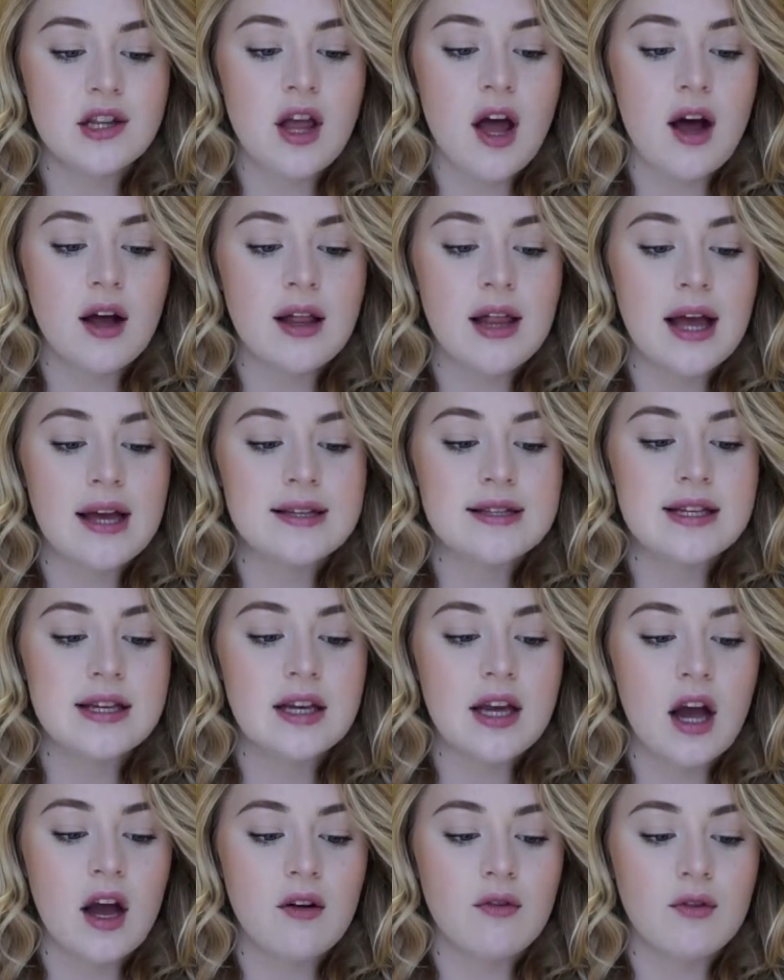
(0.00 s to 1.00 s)

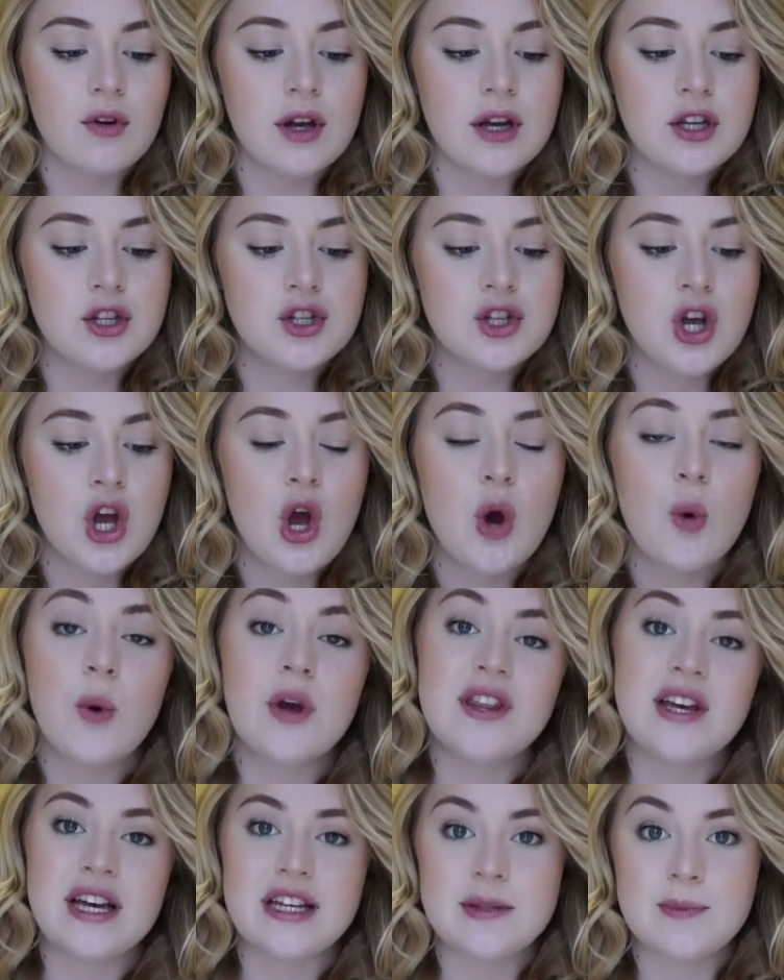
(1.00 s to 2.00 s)
long-lasting coverage
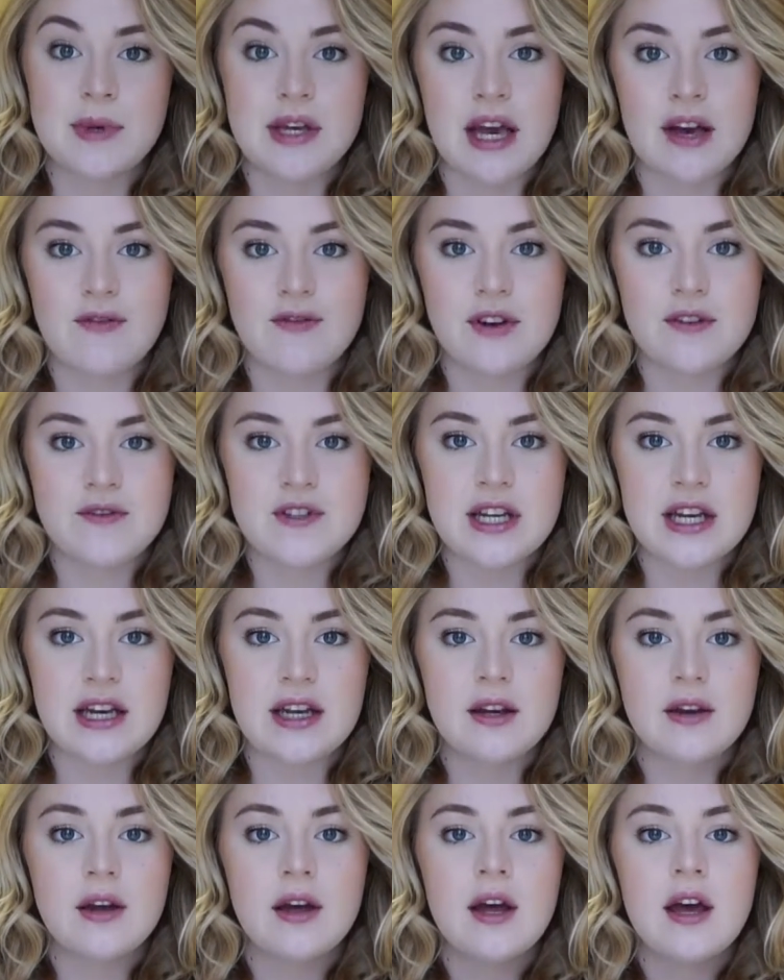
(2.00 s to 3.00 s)
with SPF
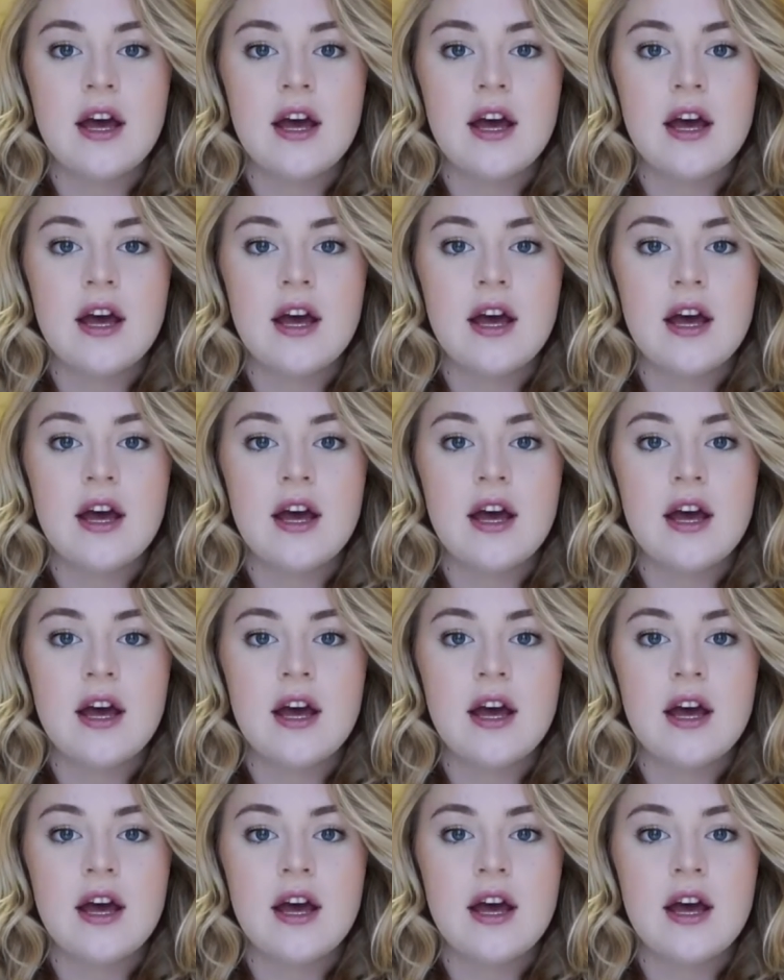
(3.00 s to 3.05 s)
15.